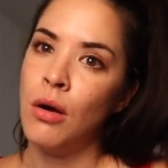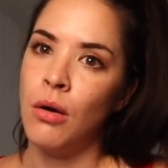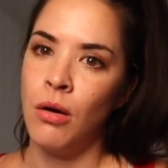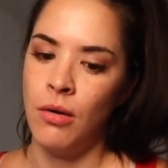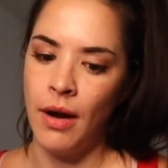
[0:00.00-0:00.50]

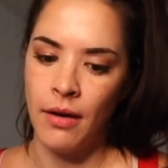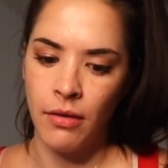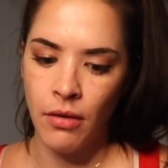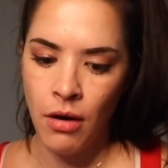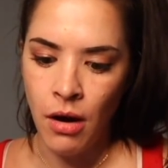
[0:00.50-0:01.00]
All right.
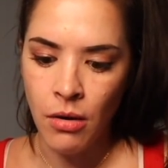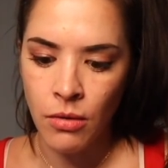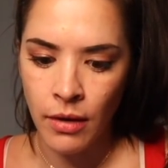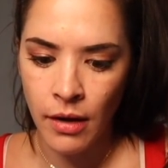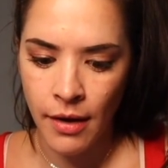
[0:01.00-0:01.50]

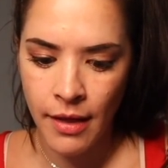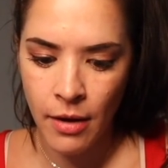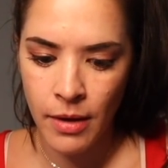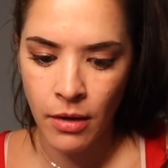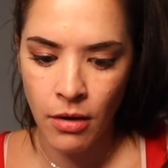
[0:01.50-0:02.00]
Oh,
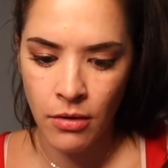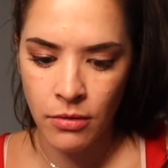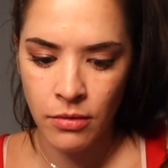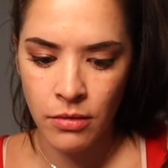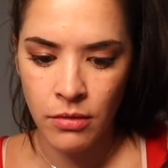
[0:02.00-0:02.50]
there we
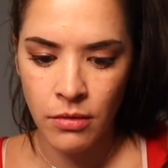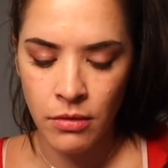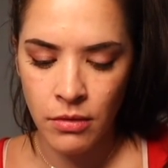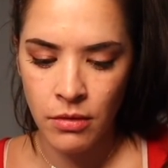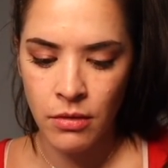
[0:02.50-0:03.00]
go.
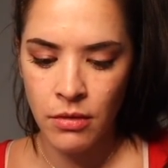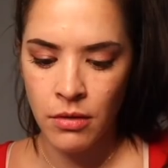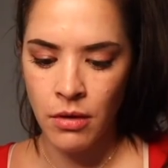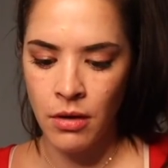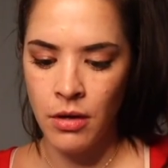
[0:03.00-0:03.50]

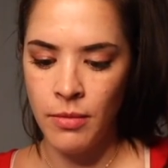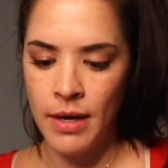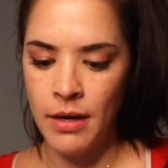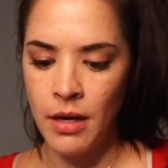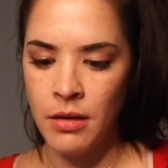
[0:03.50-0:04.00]
Are you
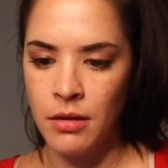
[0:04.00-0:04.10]
ready?